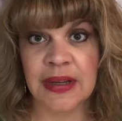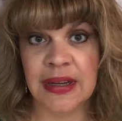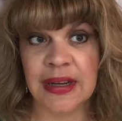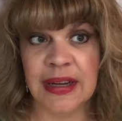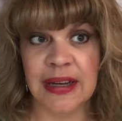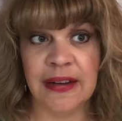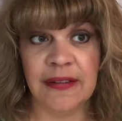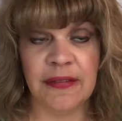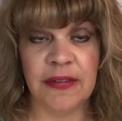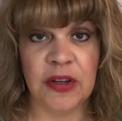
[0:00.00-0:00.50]

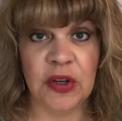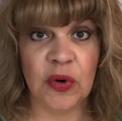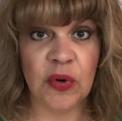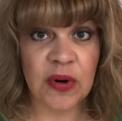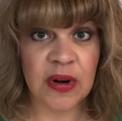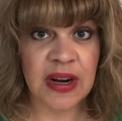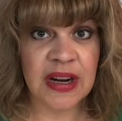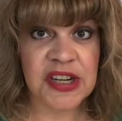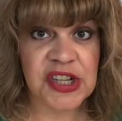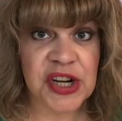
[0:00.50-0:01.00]
If you're
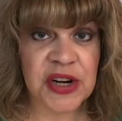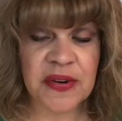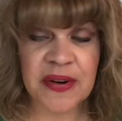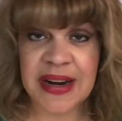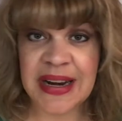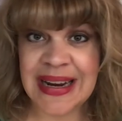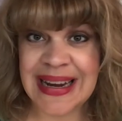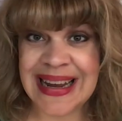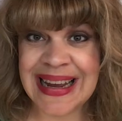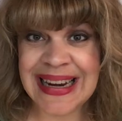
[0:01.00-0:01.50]
not
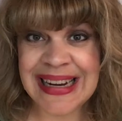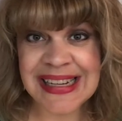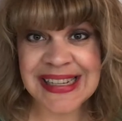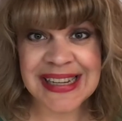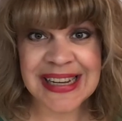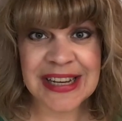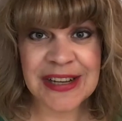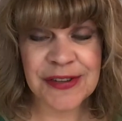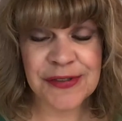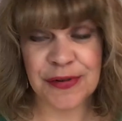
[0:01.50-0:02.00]
generating any
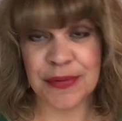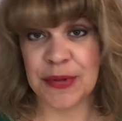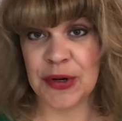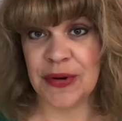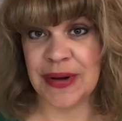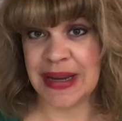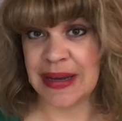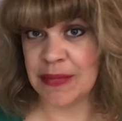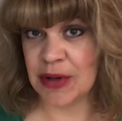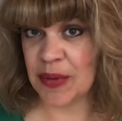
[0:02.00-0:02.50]
sales from your
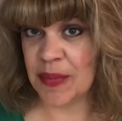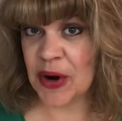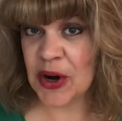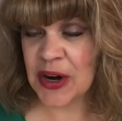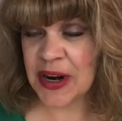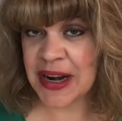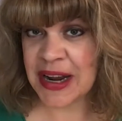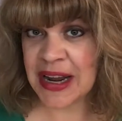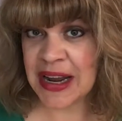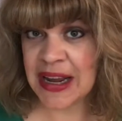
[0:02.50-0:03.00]
email
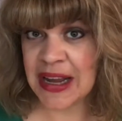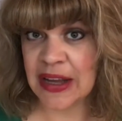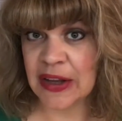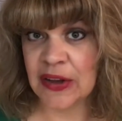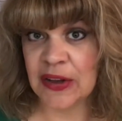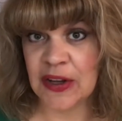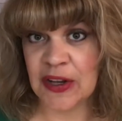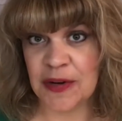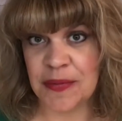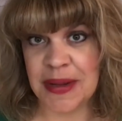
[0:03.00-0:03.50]
marketing, it
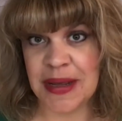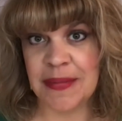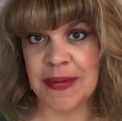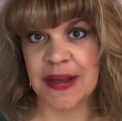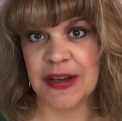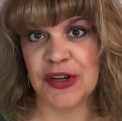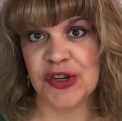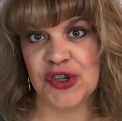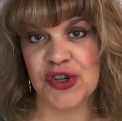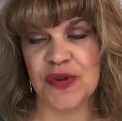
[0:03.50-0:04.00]
could be
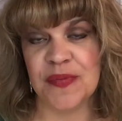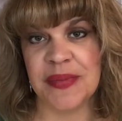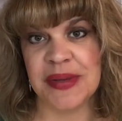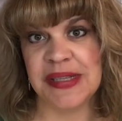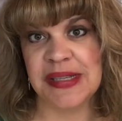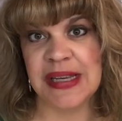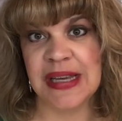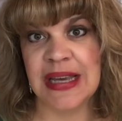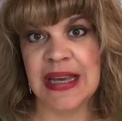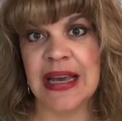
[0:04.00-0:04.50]
because you're
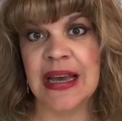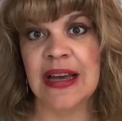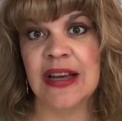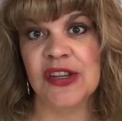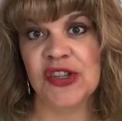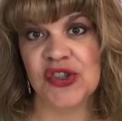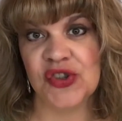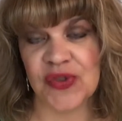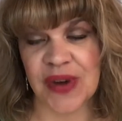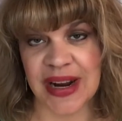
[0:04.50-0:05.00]
missing a
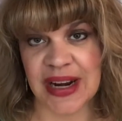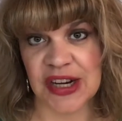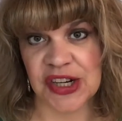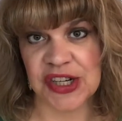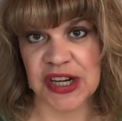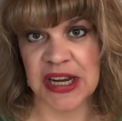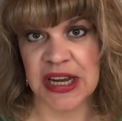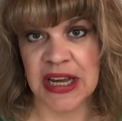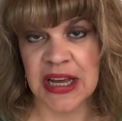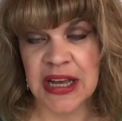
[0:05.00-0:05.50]

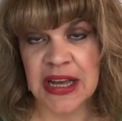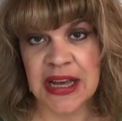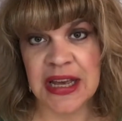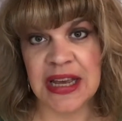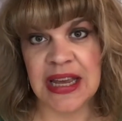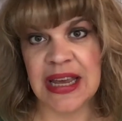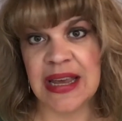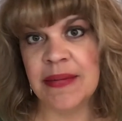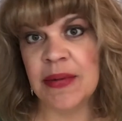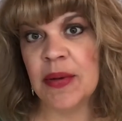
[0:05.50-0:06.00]
strategy.
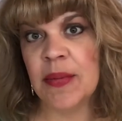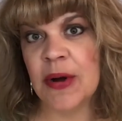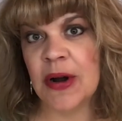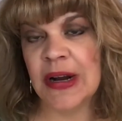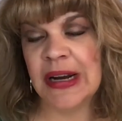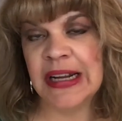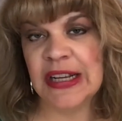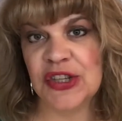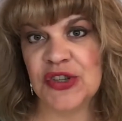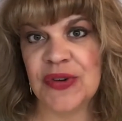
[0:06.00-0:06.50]
Email
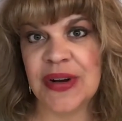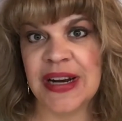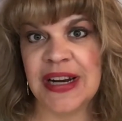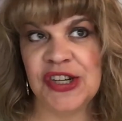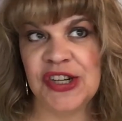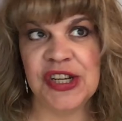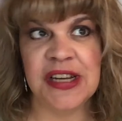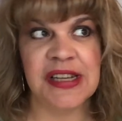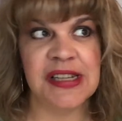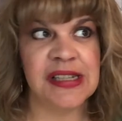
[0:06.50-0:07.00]
marketing
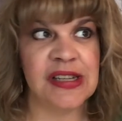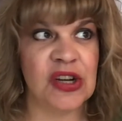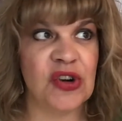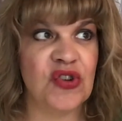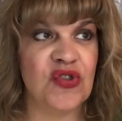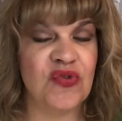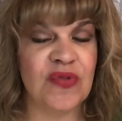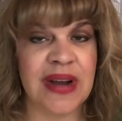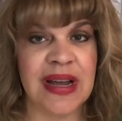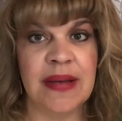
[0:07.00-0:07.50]
strategy is a
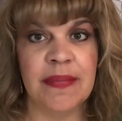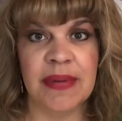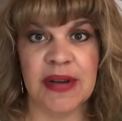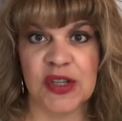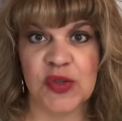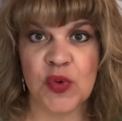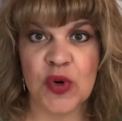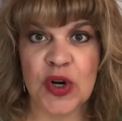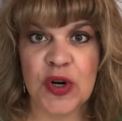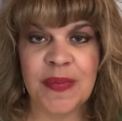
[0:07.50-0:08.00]
great
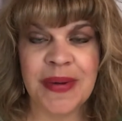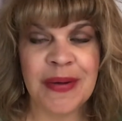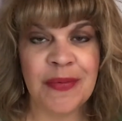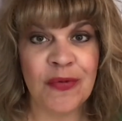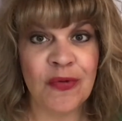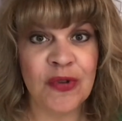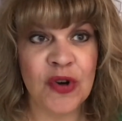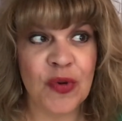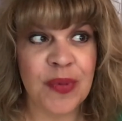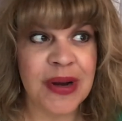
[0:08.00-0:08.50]
buzzword,
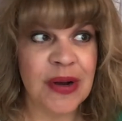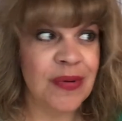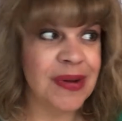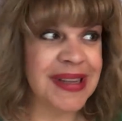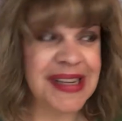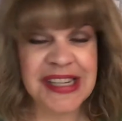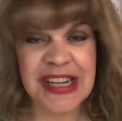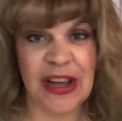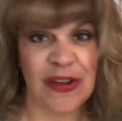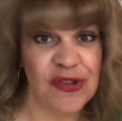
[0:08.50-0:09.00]
but nobody
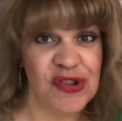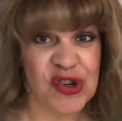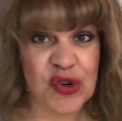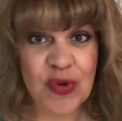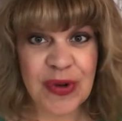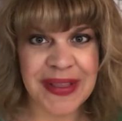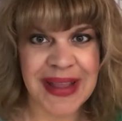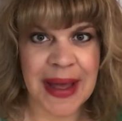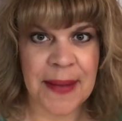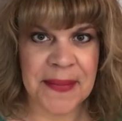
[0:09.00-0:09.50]
really tells you
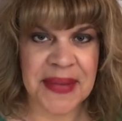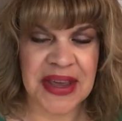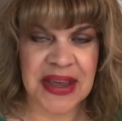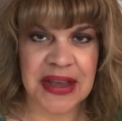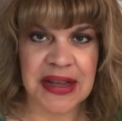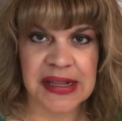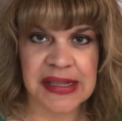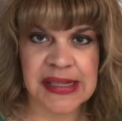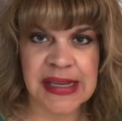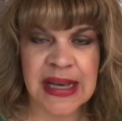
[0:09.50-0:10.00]
what that
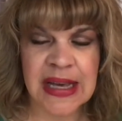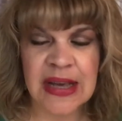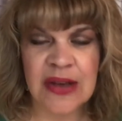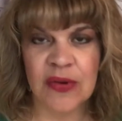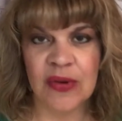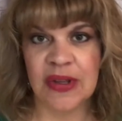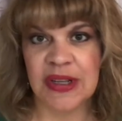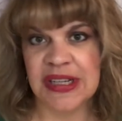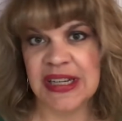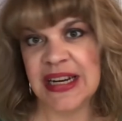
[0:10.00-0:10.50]
means.
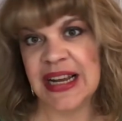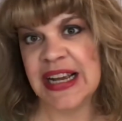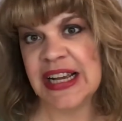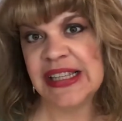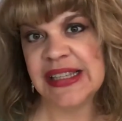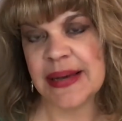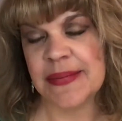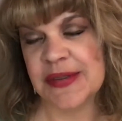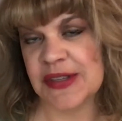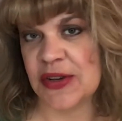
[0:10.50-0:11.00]
Well, in
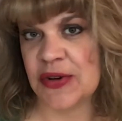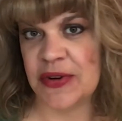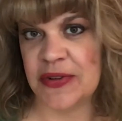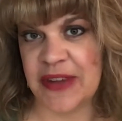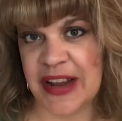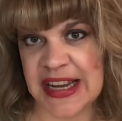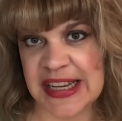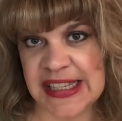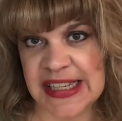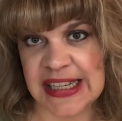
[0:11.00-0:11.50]
today's episode of
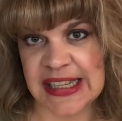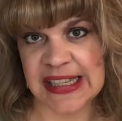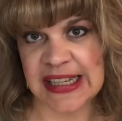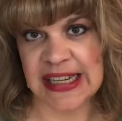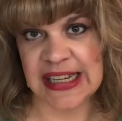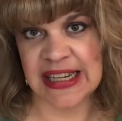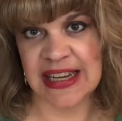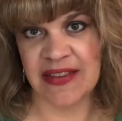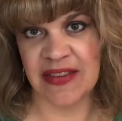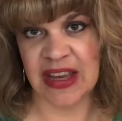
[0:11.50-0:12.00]

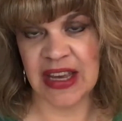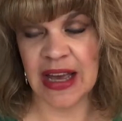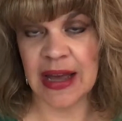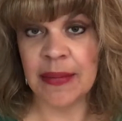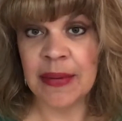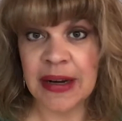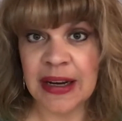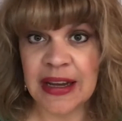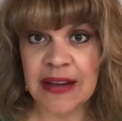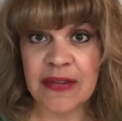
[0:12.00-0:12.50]
ACC TV, I'm
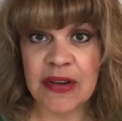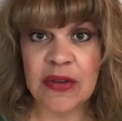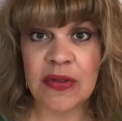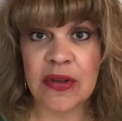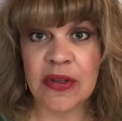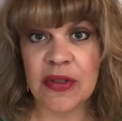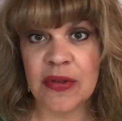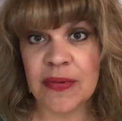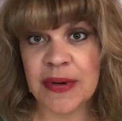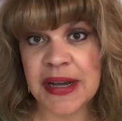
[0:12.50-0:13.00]
going to give you
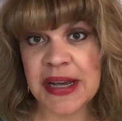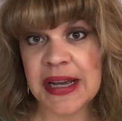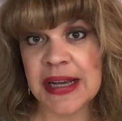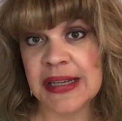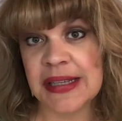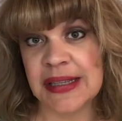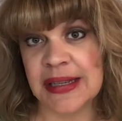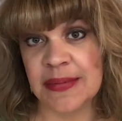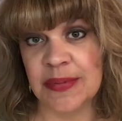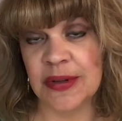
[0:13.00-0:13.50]
the 3
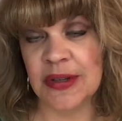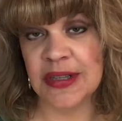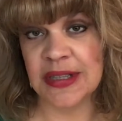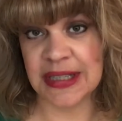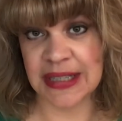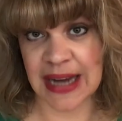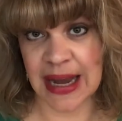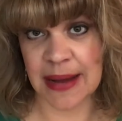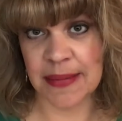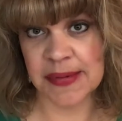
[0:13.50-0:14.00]
simple
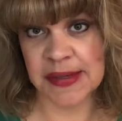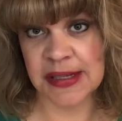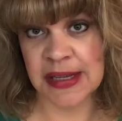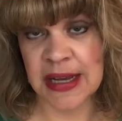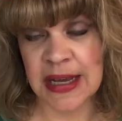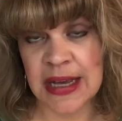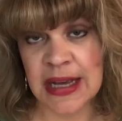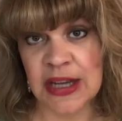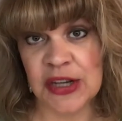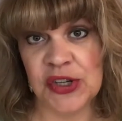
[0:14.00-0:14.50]
steps
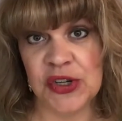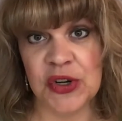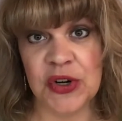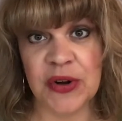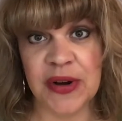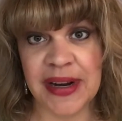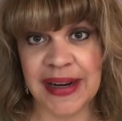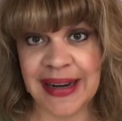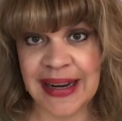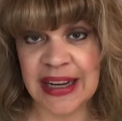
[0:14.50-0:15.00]
to
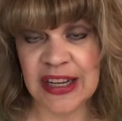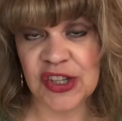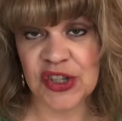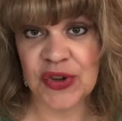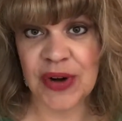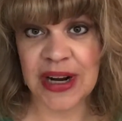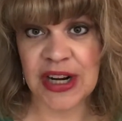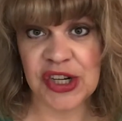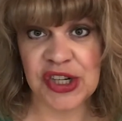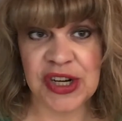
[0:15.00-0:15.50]
creating a
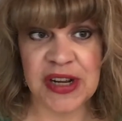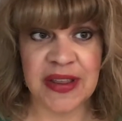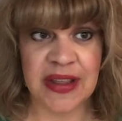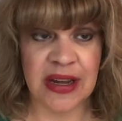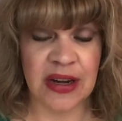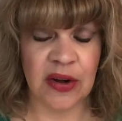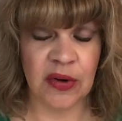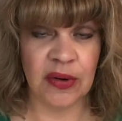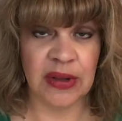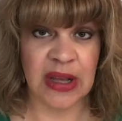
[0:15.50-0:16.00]
strategy
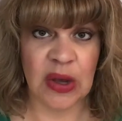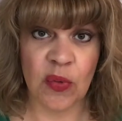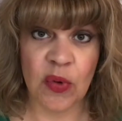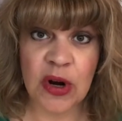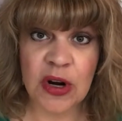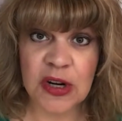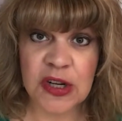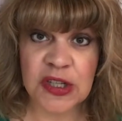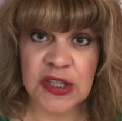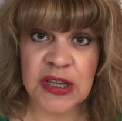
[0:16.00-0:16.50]
that not only
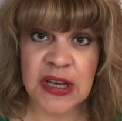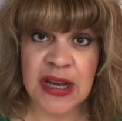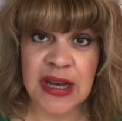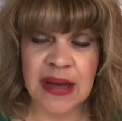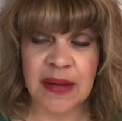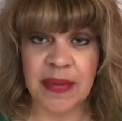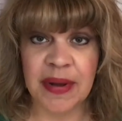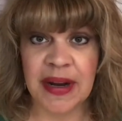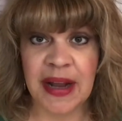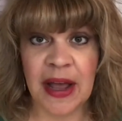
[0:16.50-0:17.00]
works,
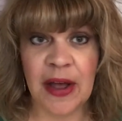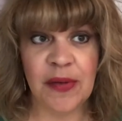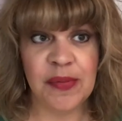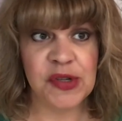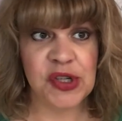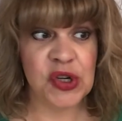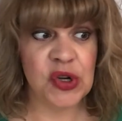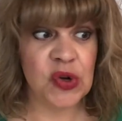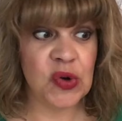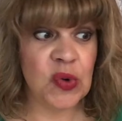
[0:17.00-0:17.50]
but
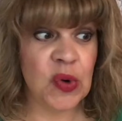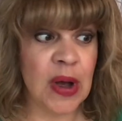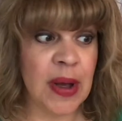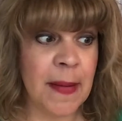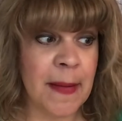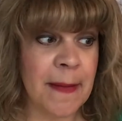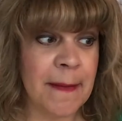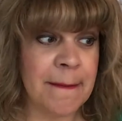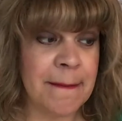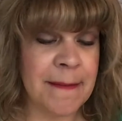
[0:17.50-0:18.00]
helps you
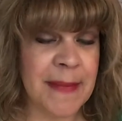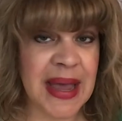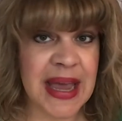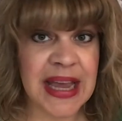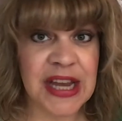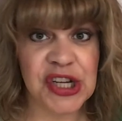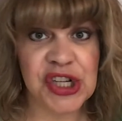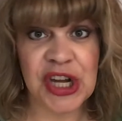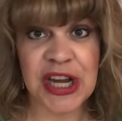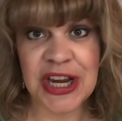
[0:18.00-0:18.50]

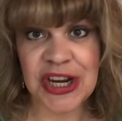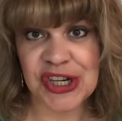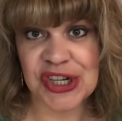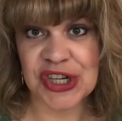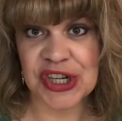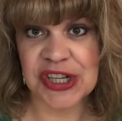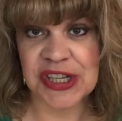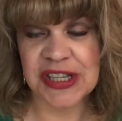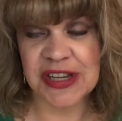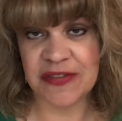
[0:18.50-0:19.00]
make
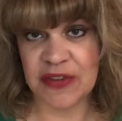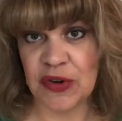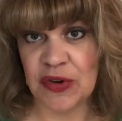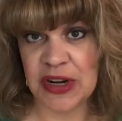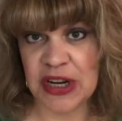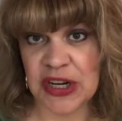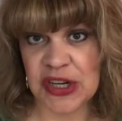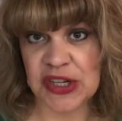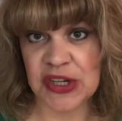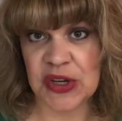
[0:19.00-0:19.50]
changes if you
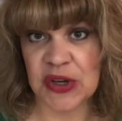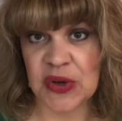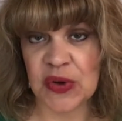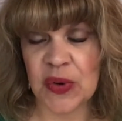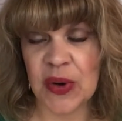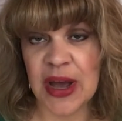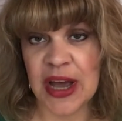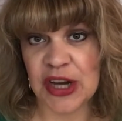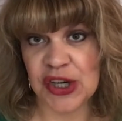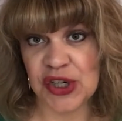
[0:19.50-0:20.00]
need
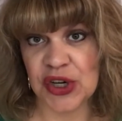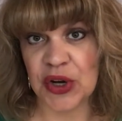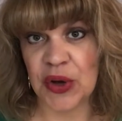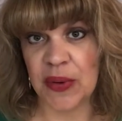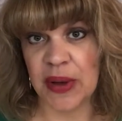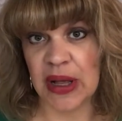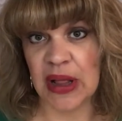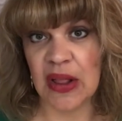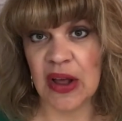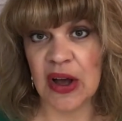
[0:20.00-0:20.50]
to as you're
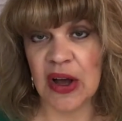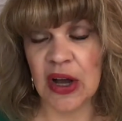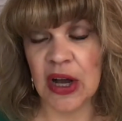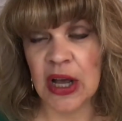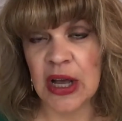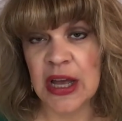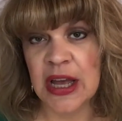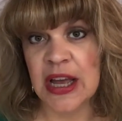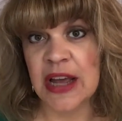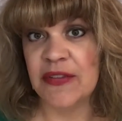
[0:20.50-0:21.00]
going along.
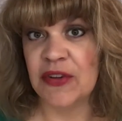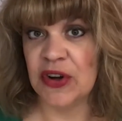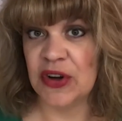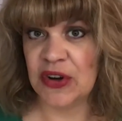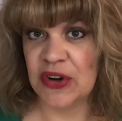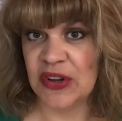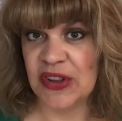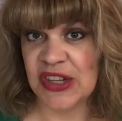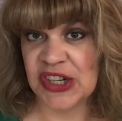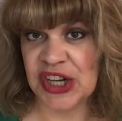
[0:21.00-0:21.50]
If you're
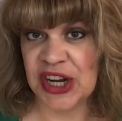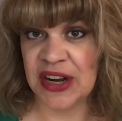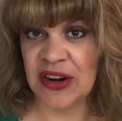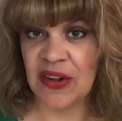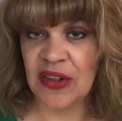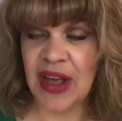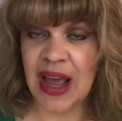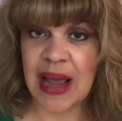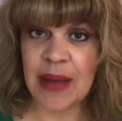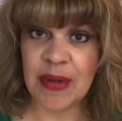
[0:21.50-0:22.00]
new to the
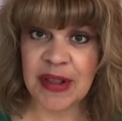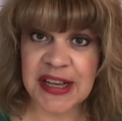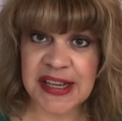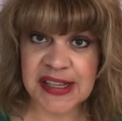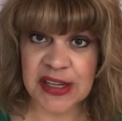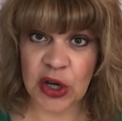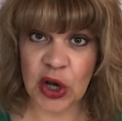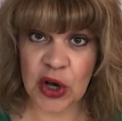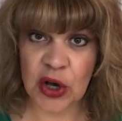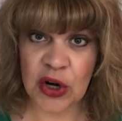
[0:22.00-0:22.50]
channel, I'm
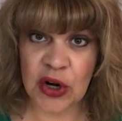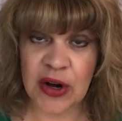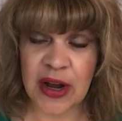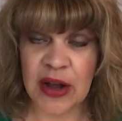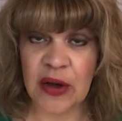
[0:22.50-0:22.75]
Elisa Connor.